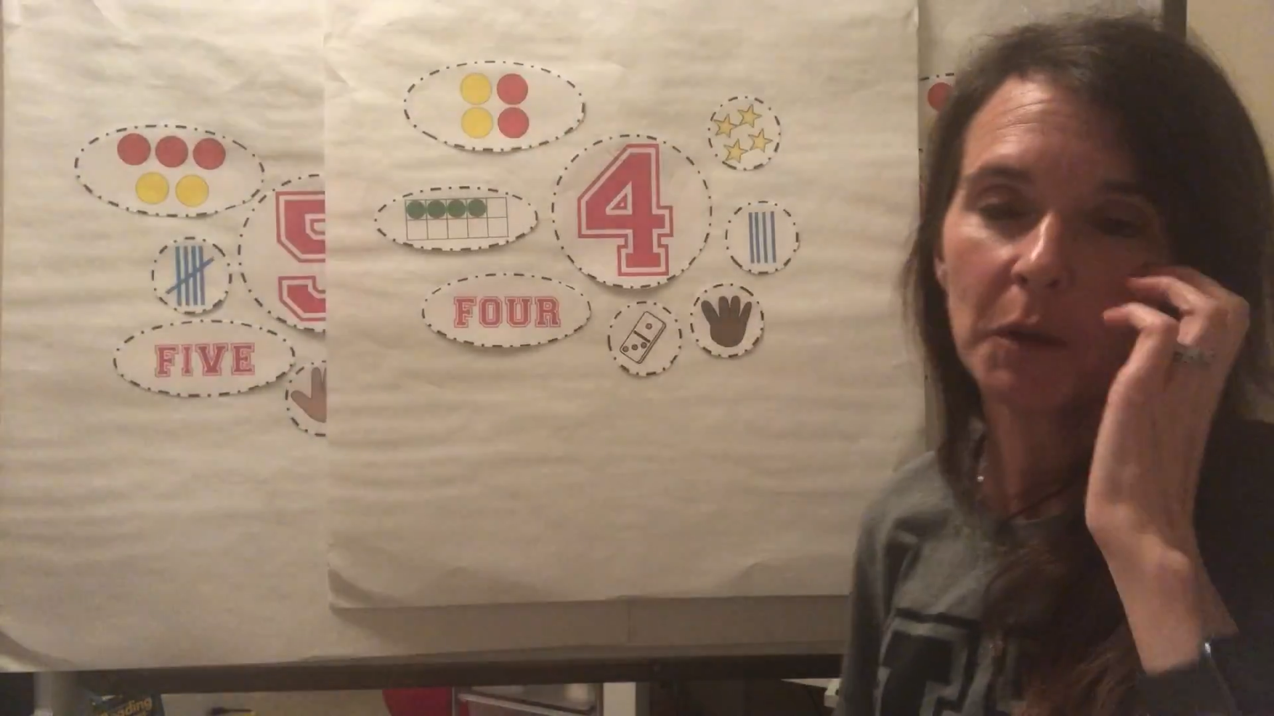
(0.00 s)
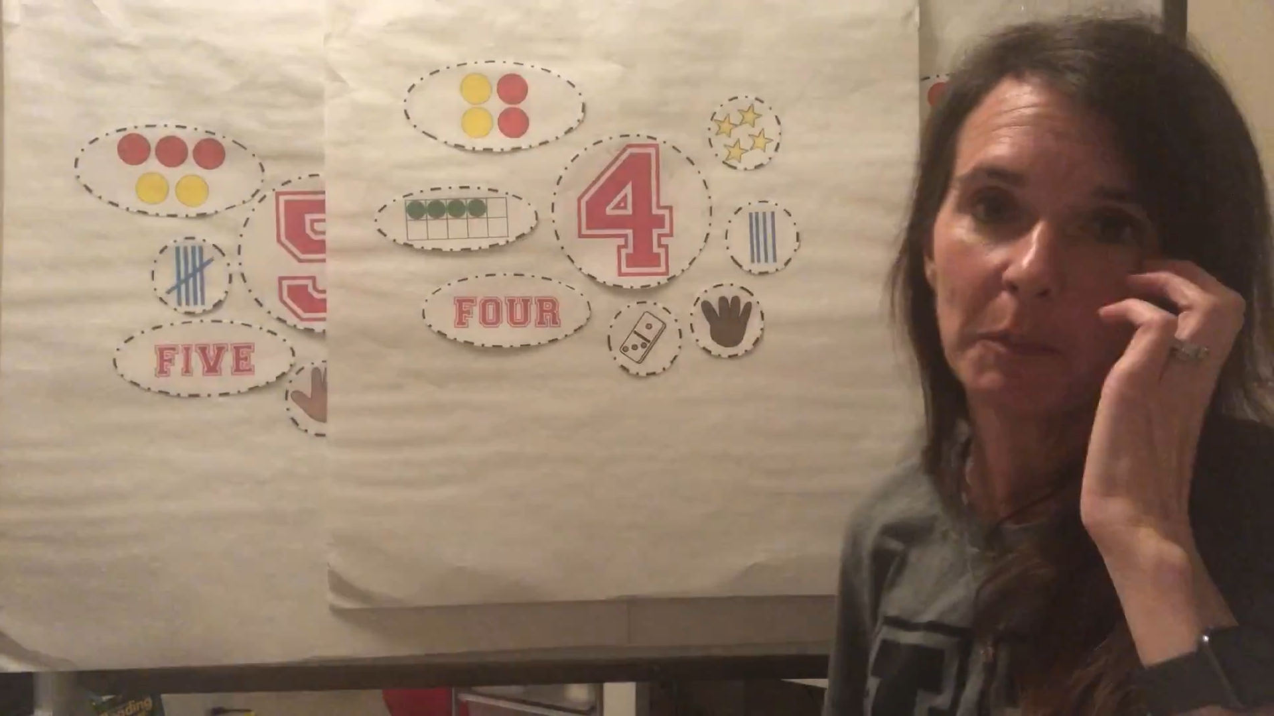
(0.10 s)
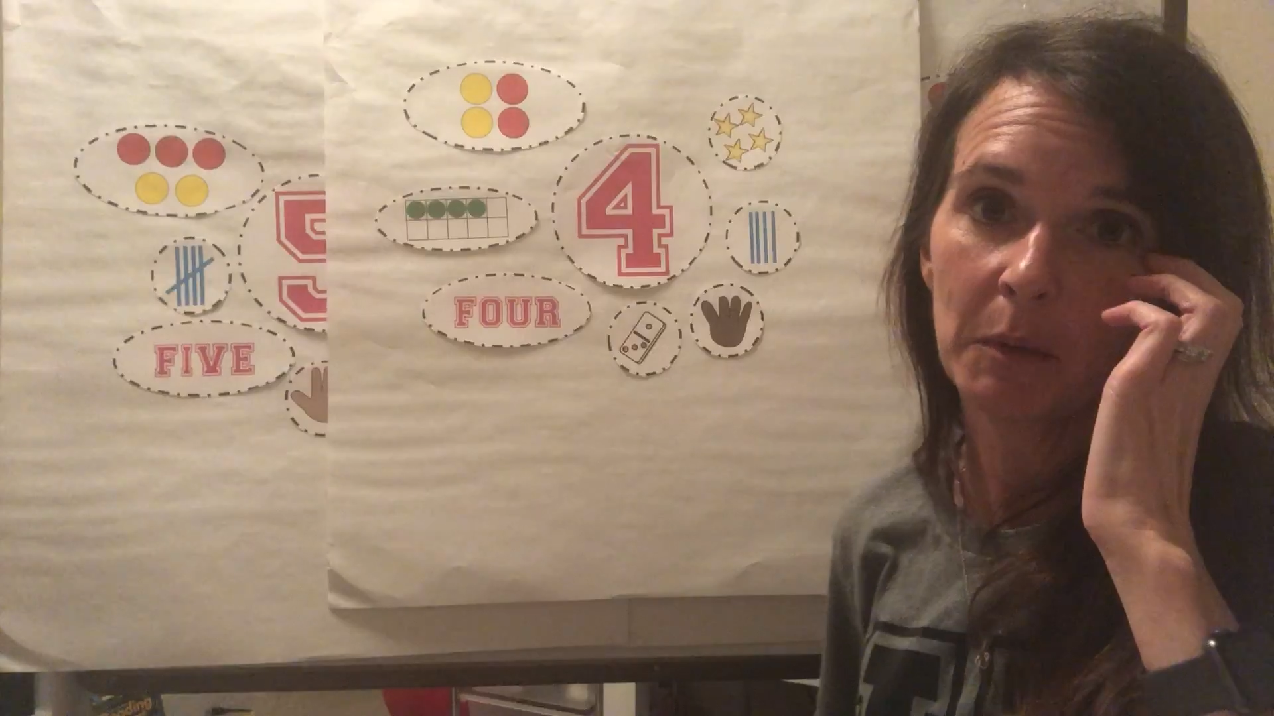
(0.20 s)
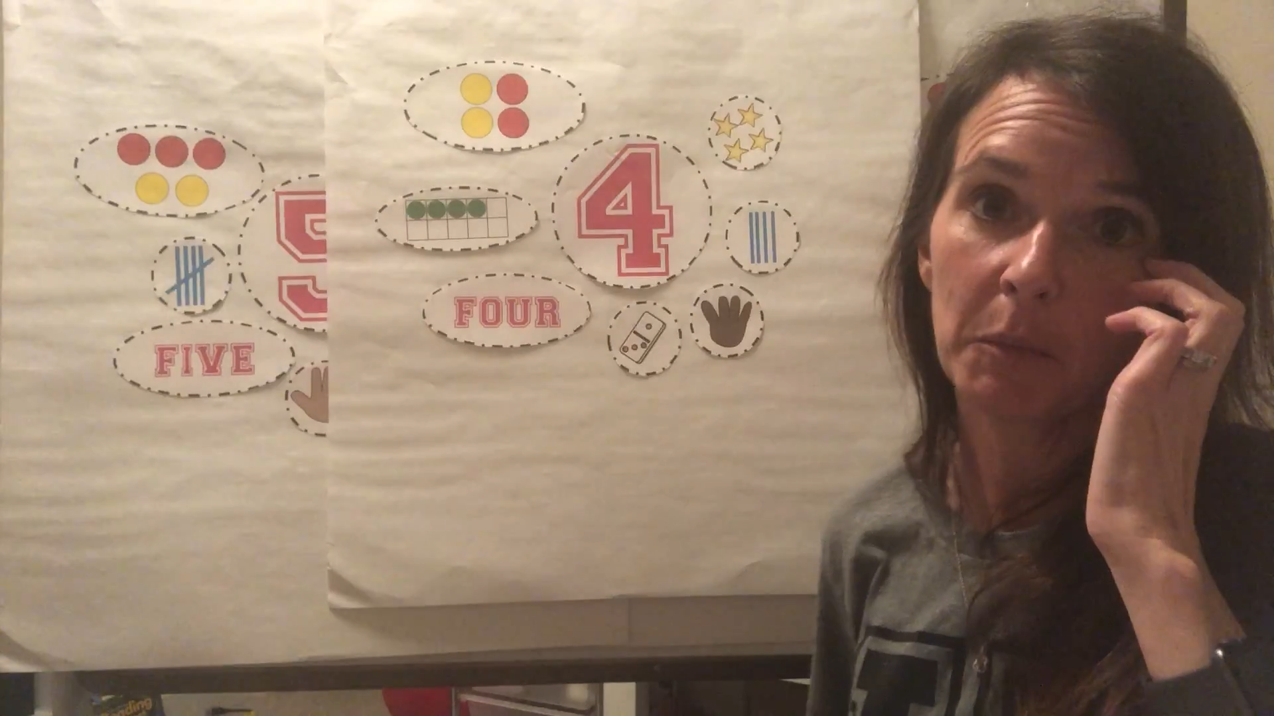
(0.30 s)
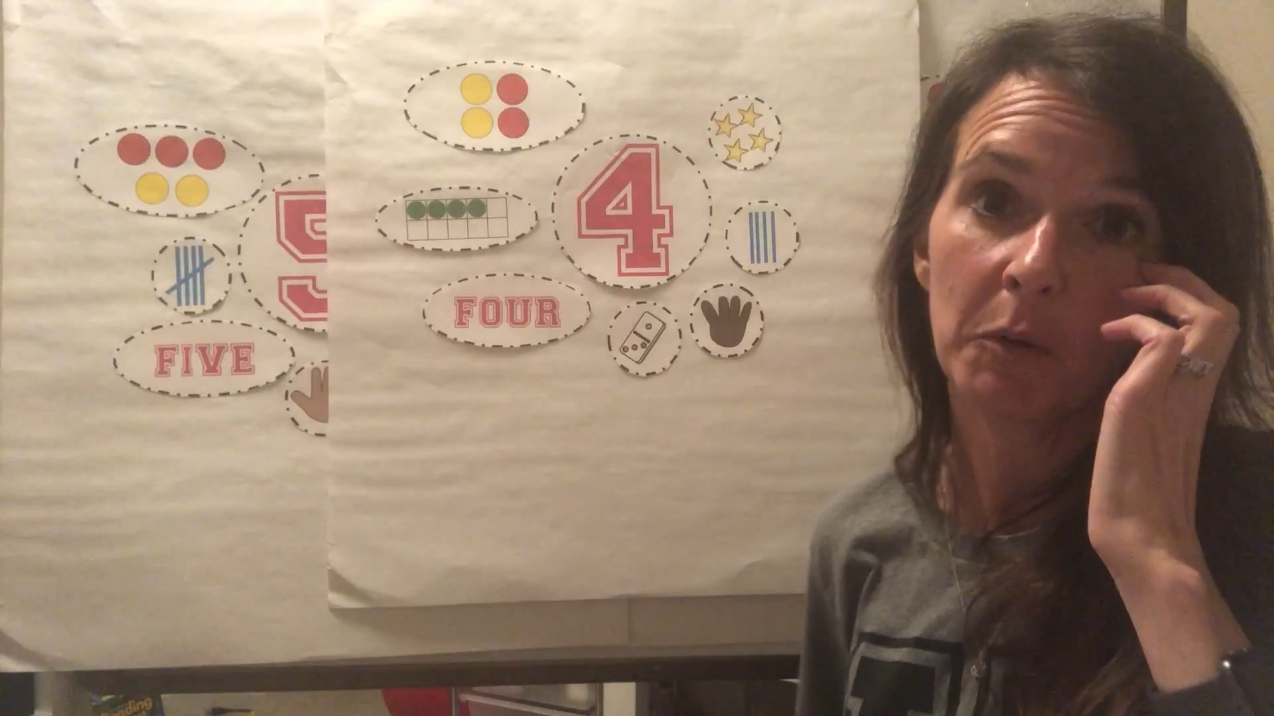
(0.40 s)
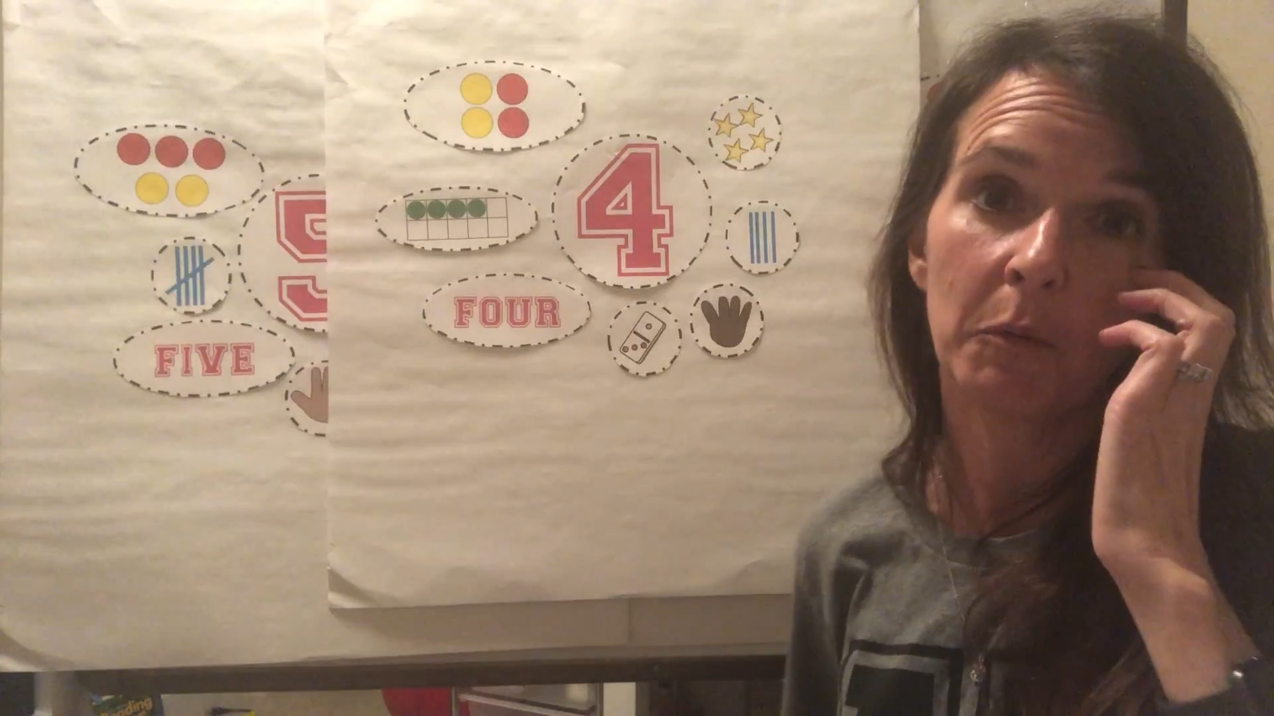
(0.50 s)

remember